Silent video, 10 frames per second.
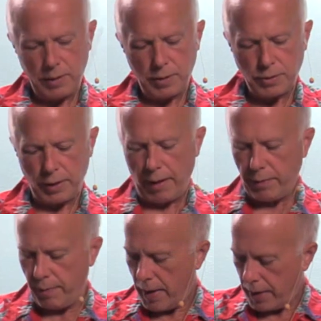So that
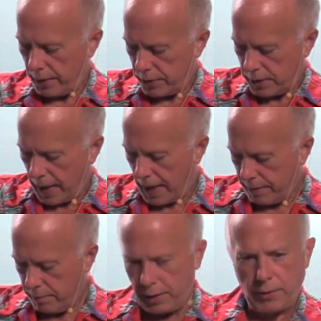would mount on the side,
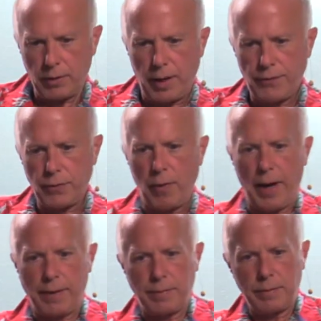either left or
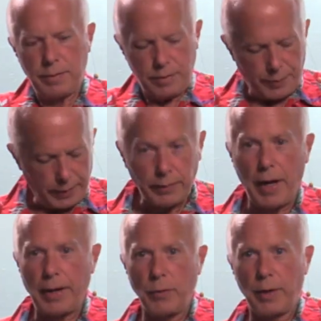right, depending on
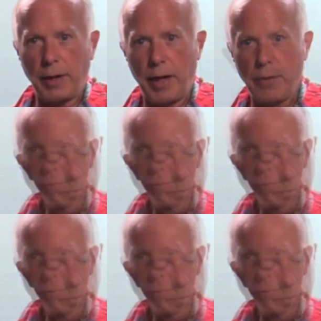how you want to go,